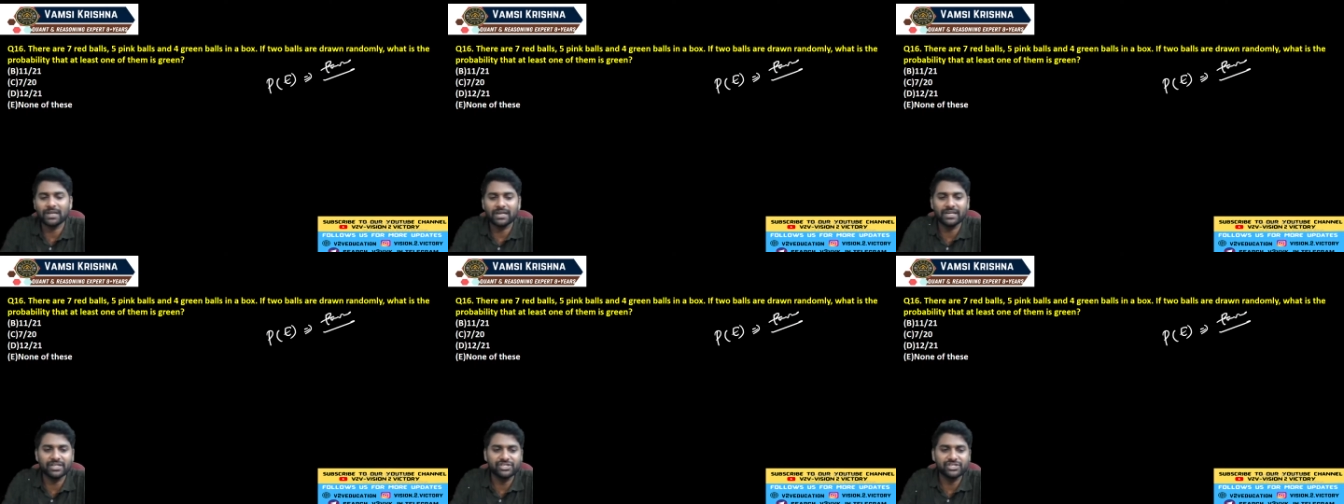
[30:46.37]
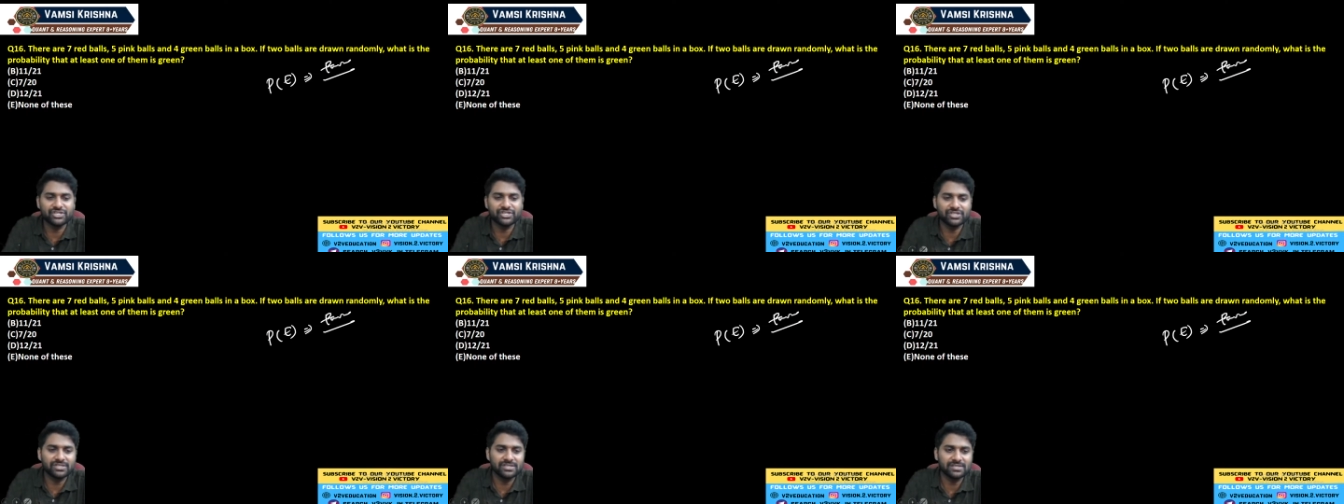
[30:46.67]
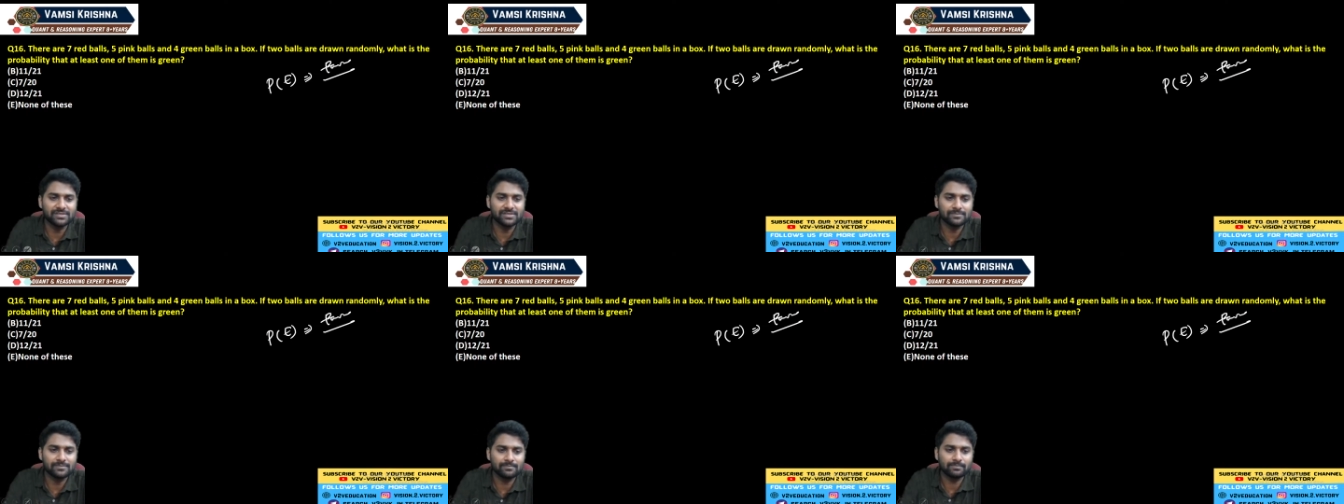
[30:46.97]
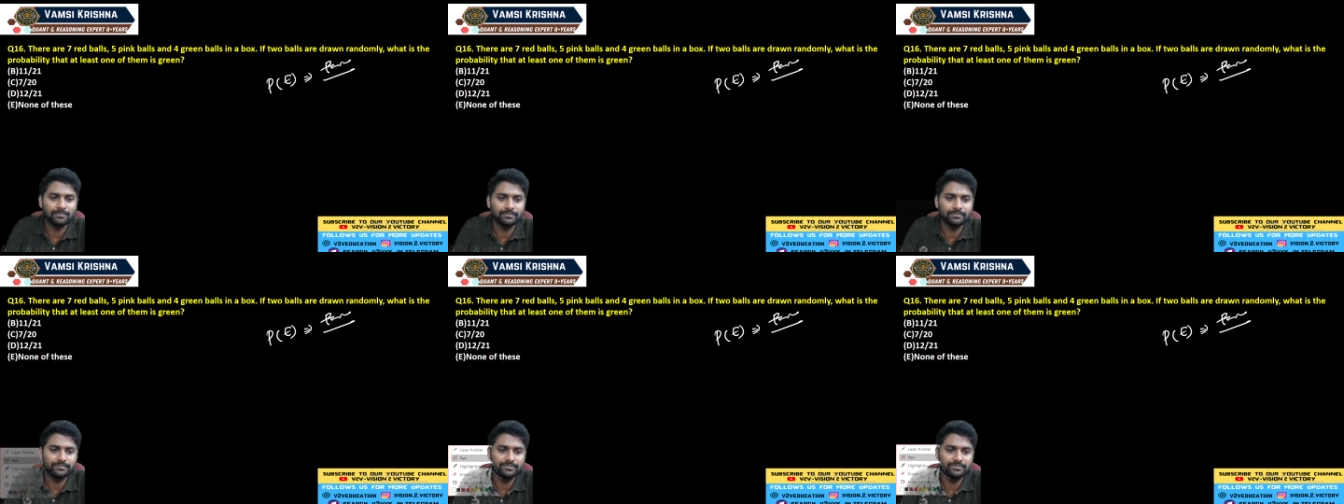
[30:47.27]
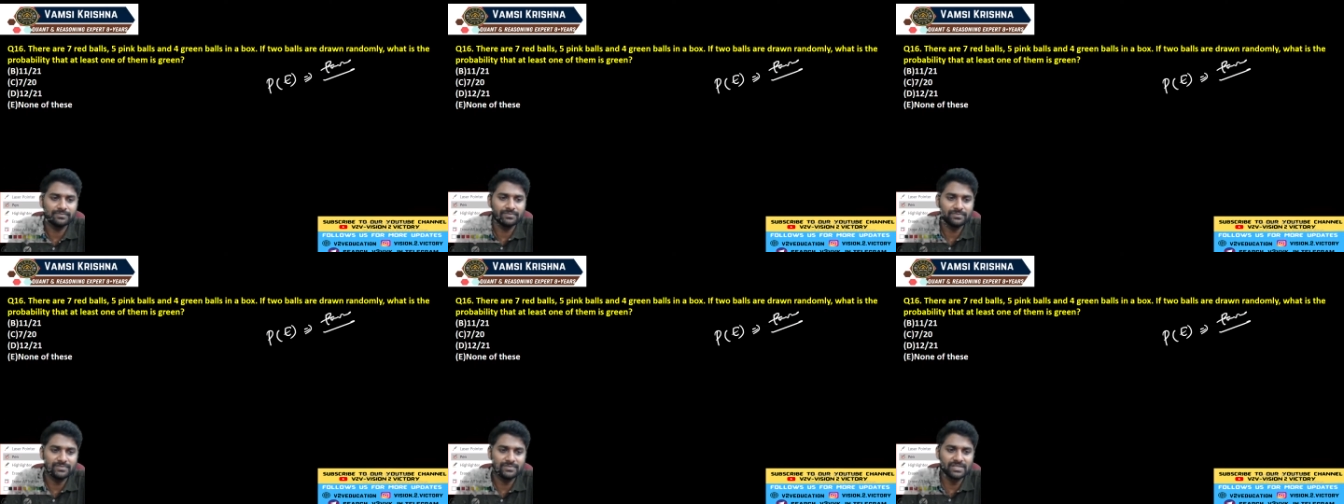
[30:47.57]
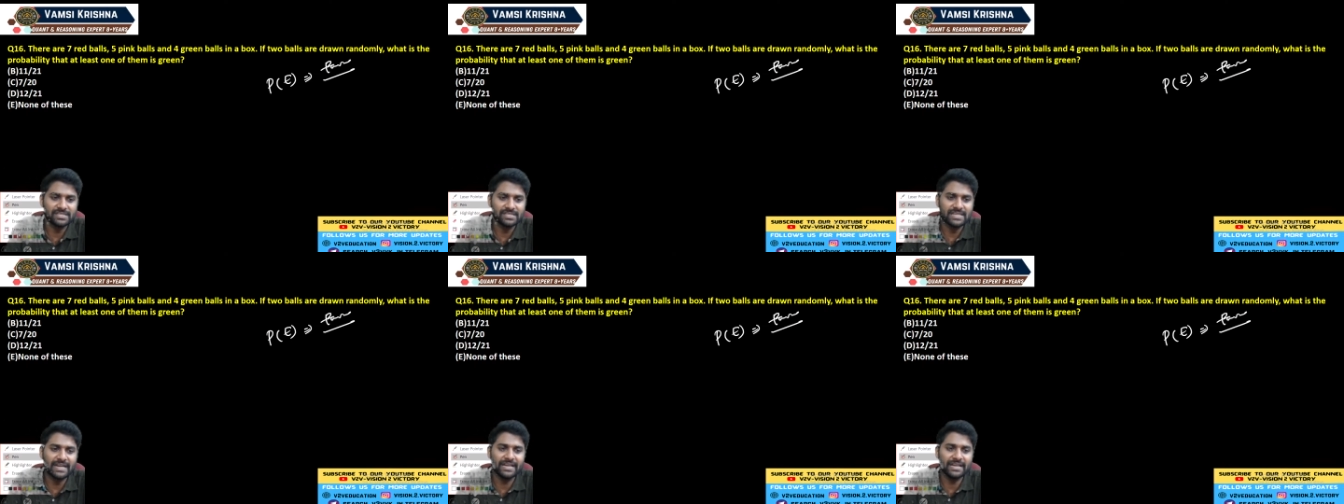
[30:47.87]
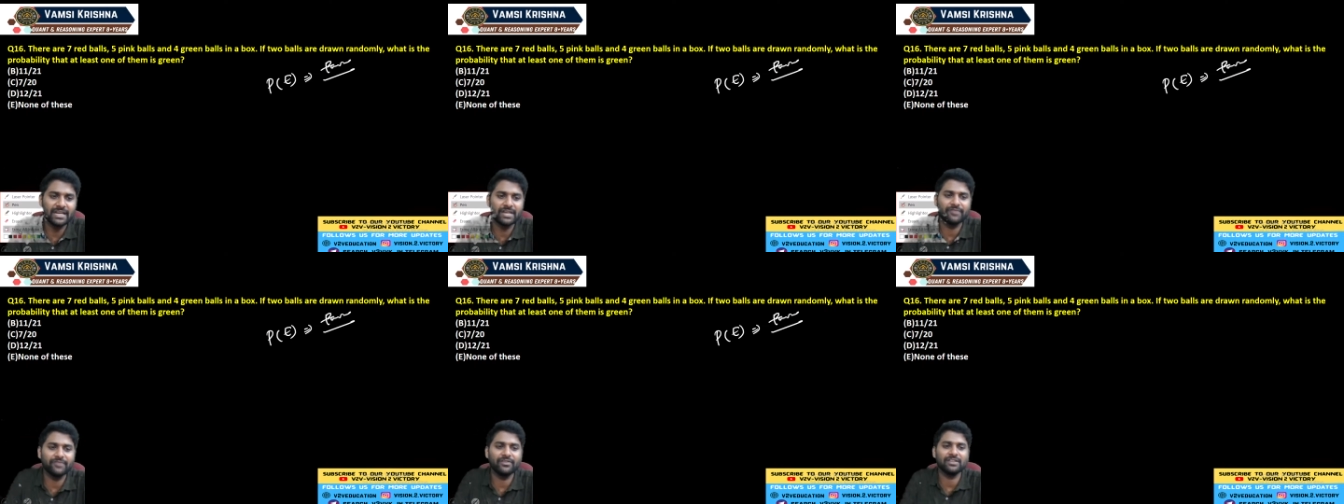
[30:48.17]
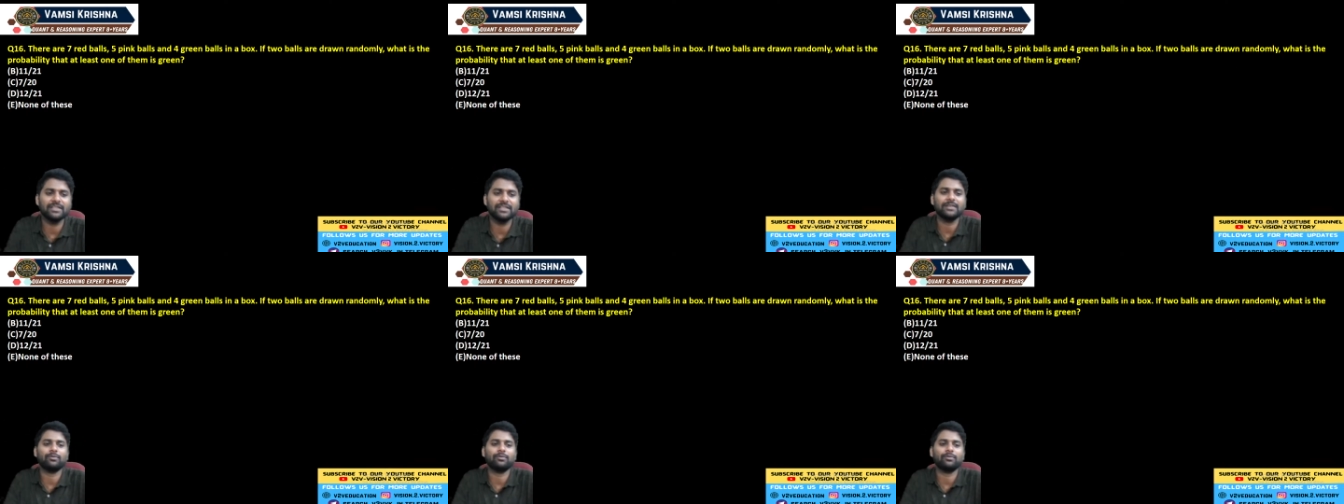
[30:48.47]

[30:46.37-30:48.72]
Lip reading: conditions. Just identify that